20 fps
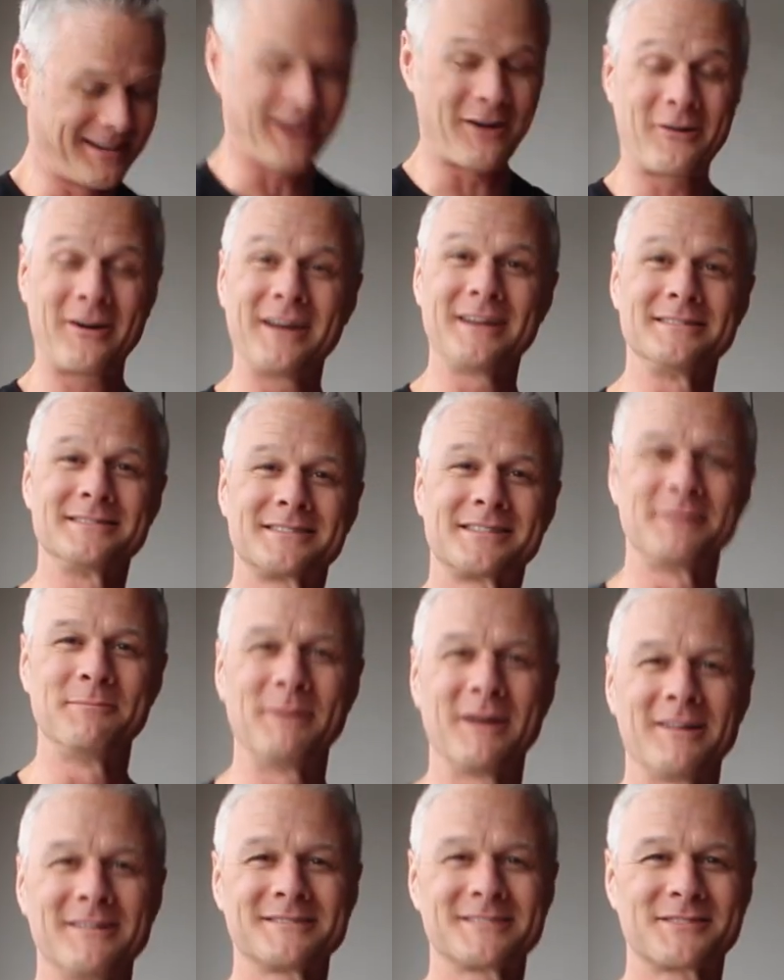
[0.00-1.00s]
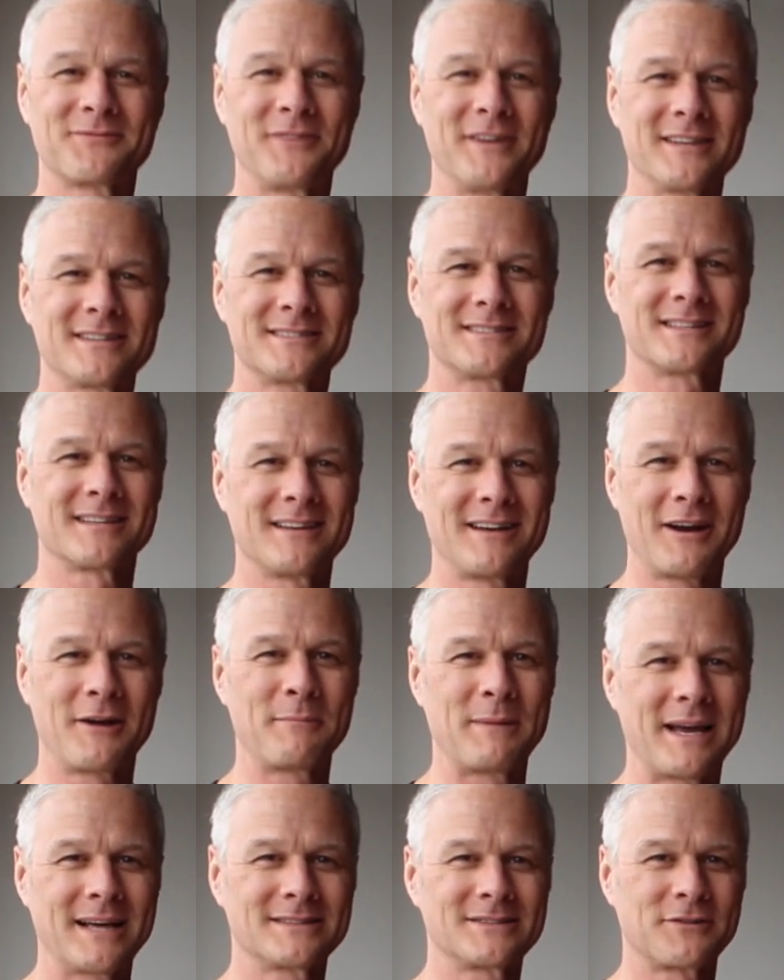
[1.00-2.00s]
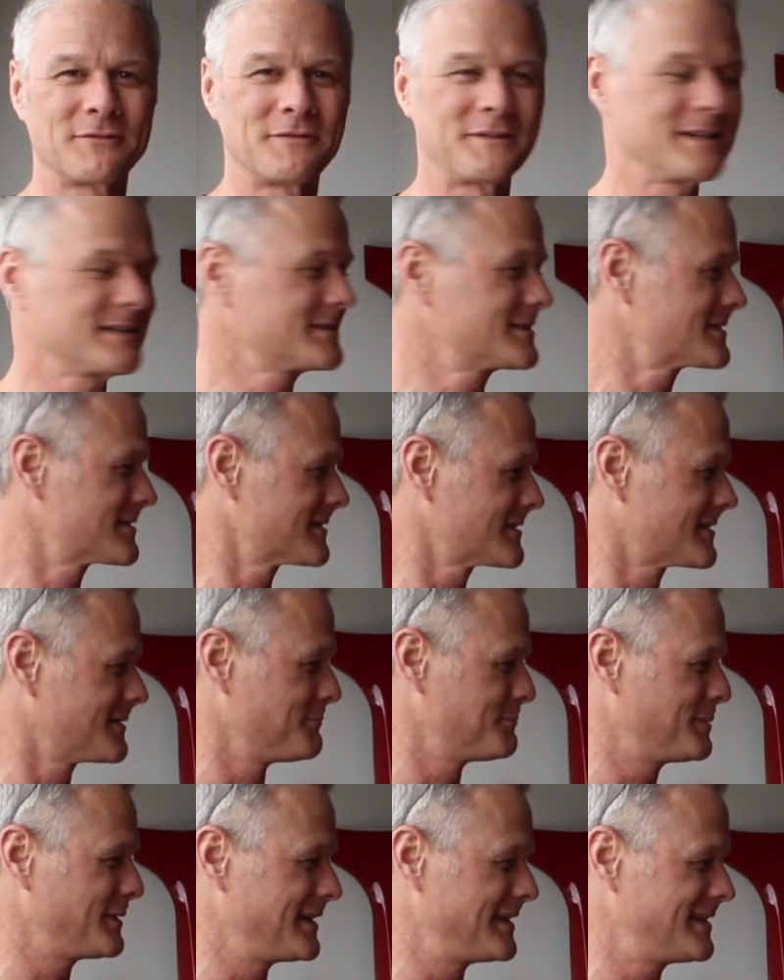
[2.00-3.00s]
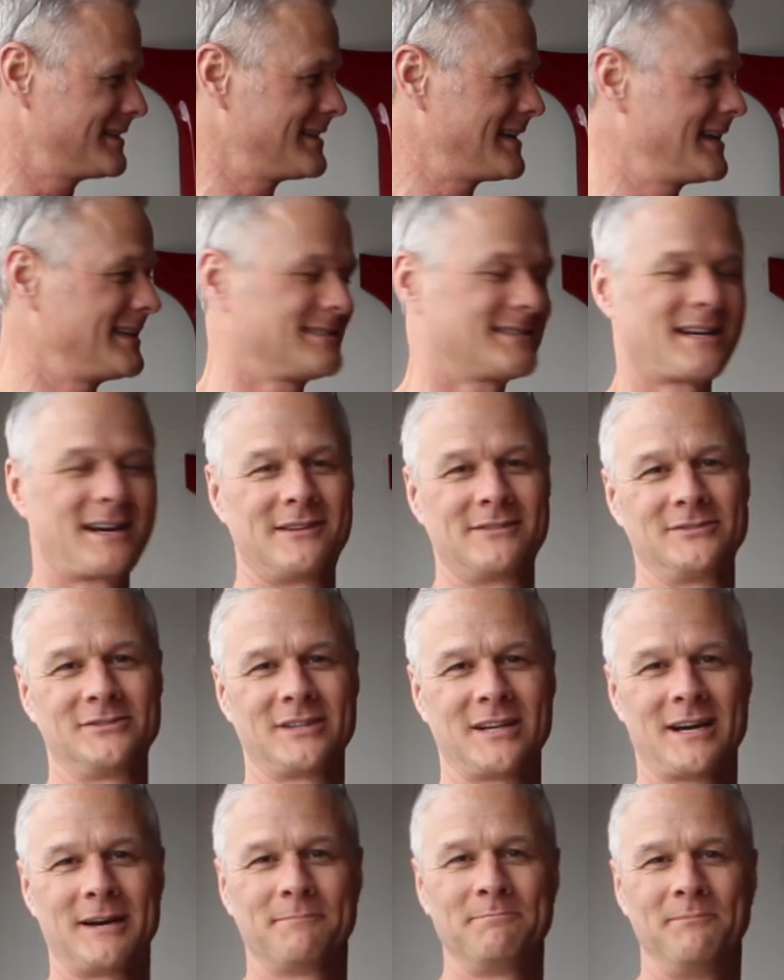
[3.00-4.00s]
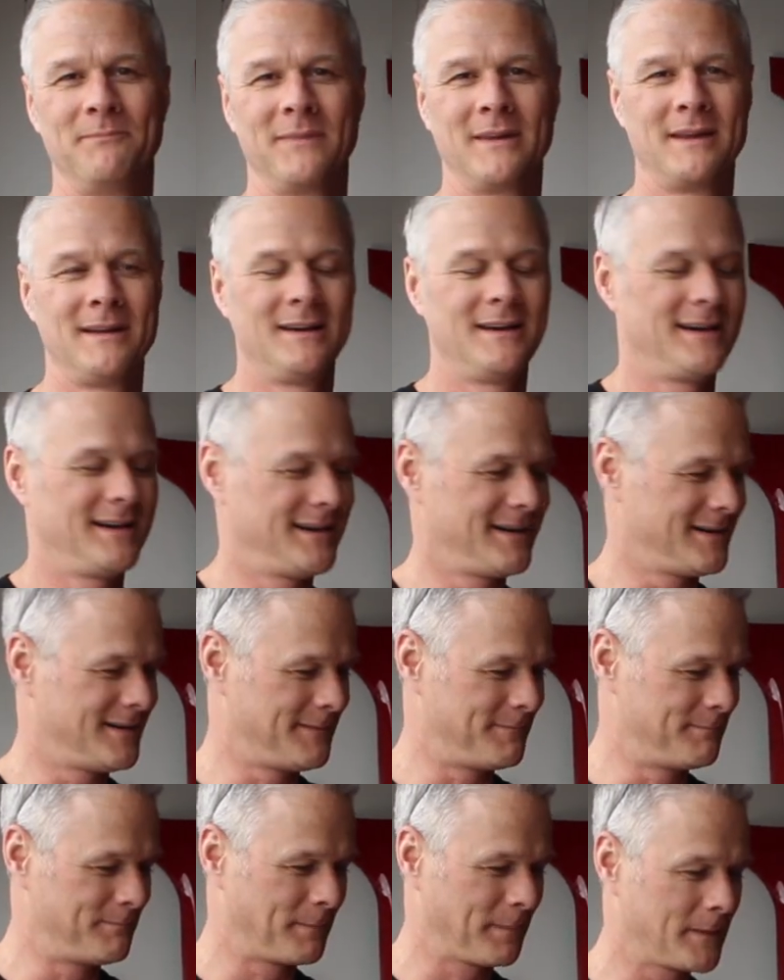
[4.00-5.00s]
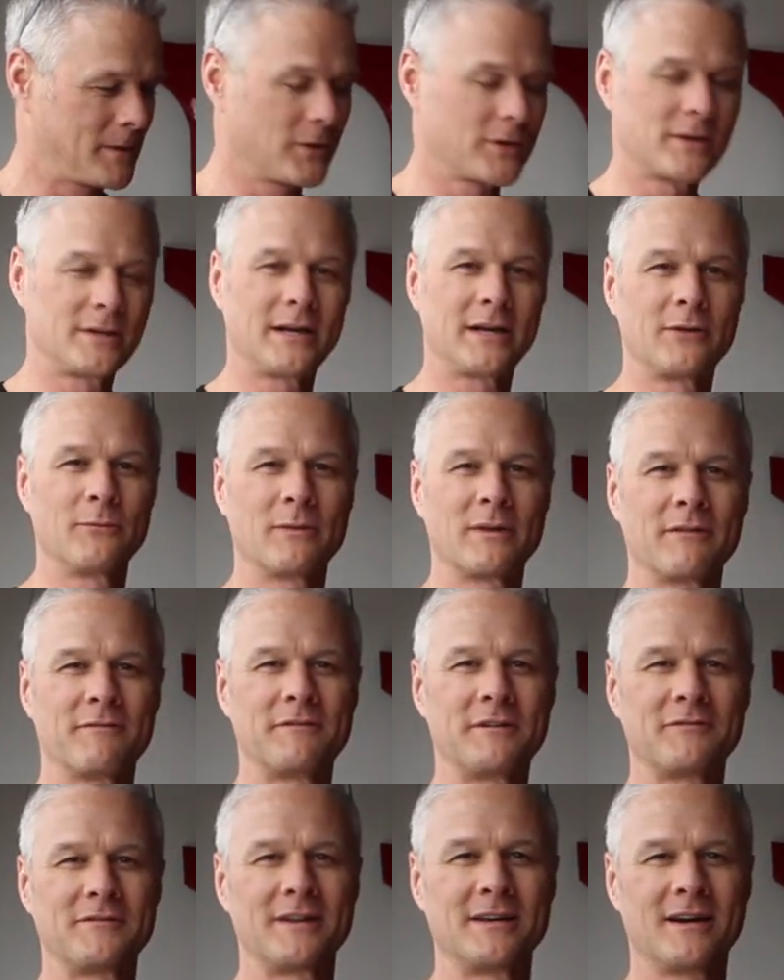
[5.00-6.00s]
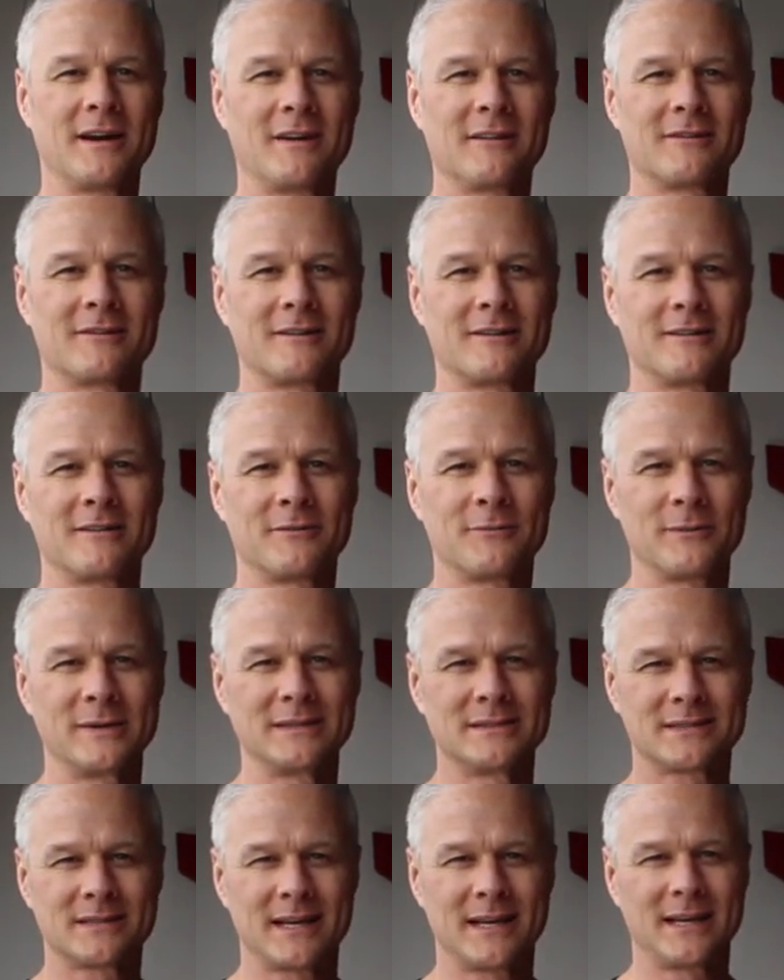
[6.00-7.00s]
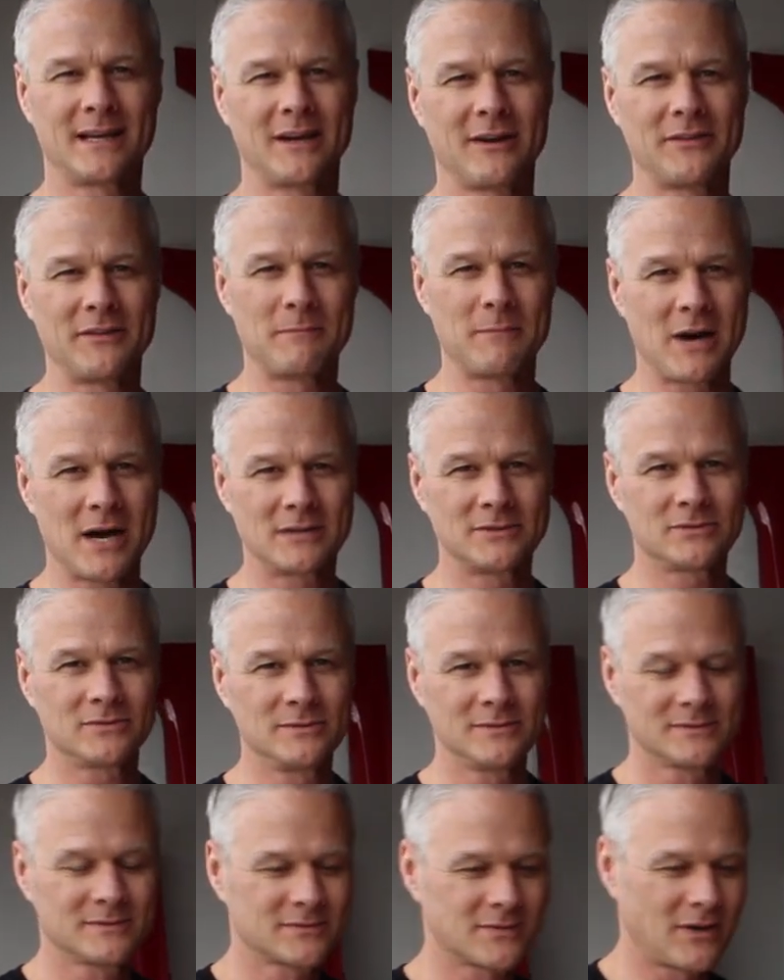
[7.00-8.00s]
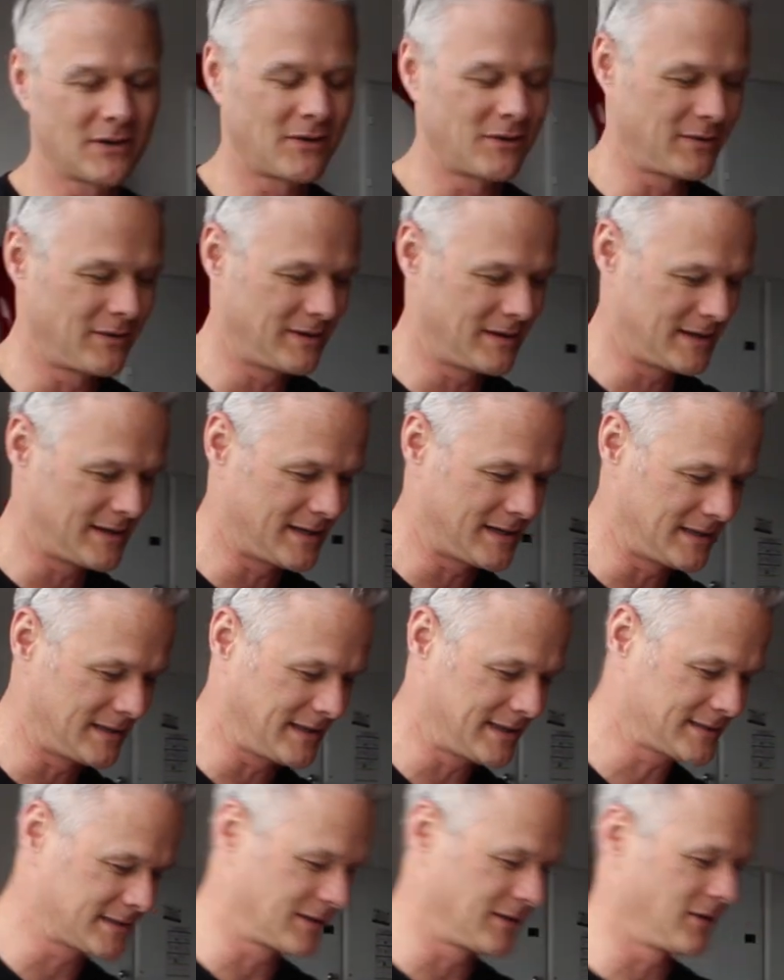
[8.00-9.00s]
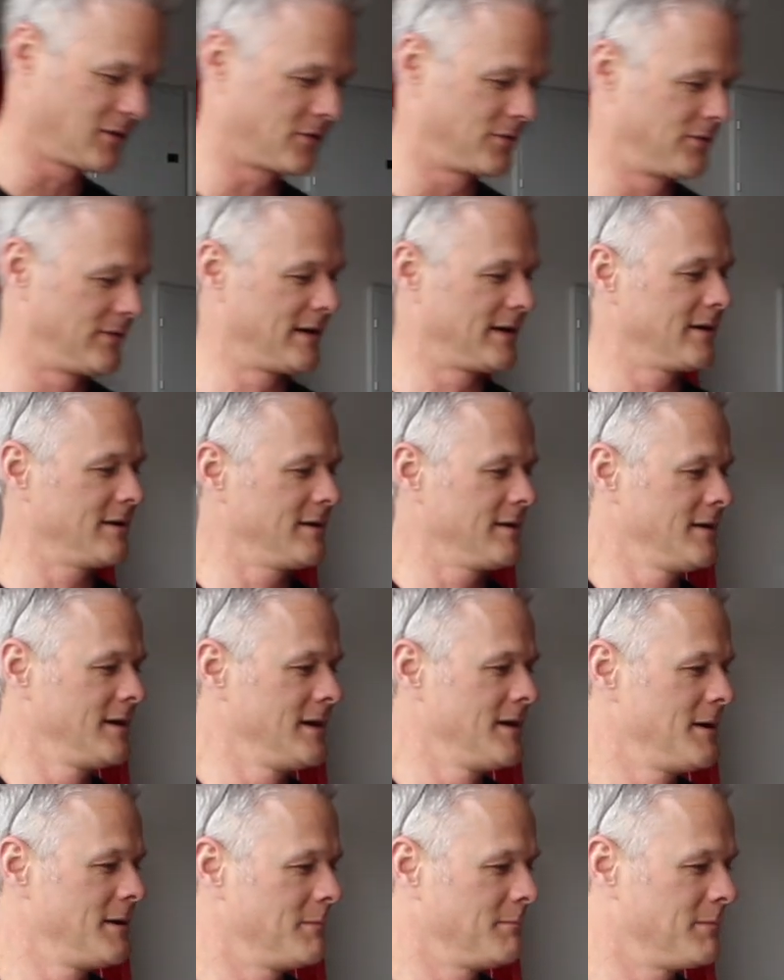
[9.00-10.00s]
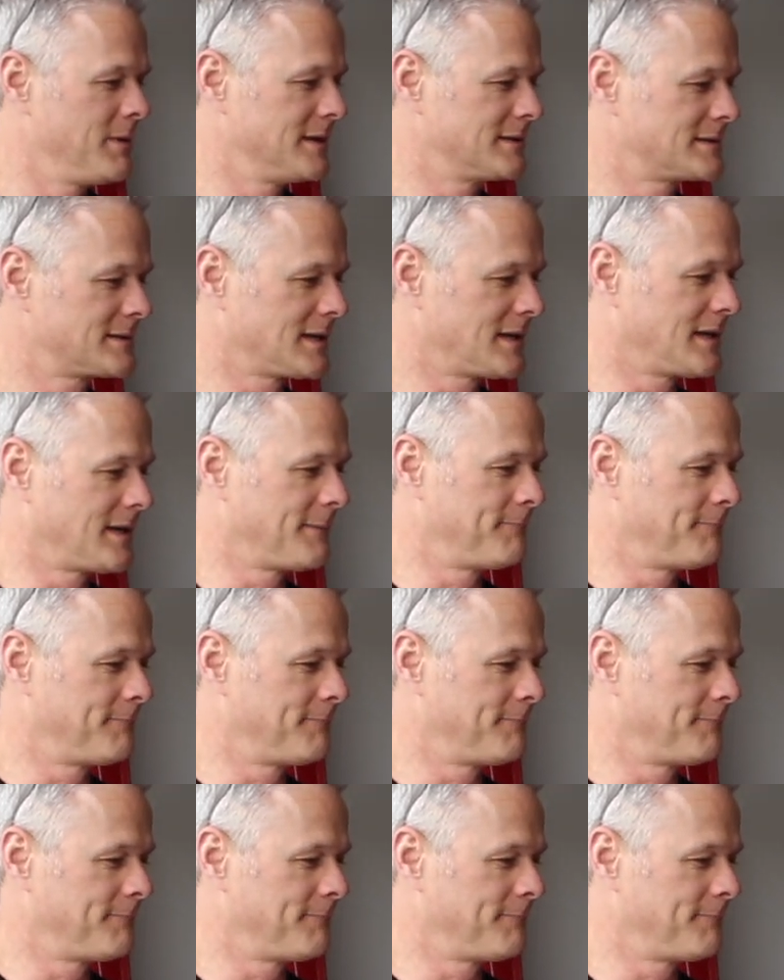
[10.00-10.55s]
All right, seatbelts fixed, airbags are fixed, completed that entire job. Could have done it with a $50 reset on the module, so lesson learned there. But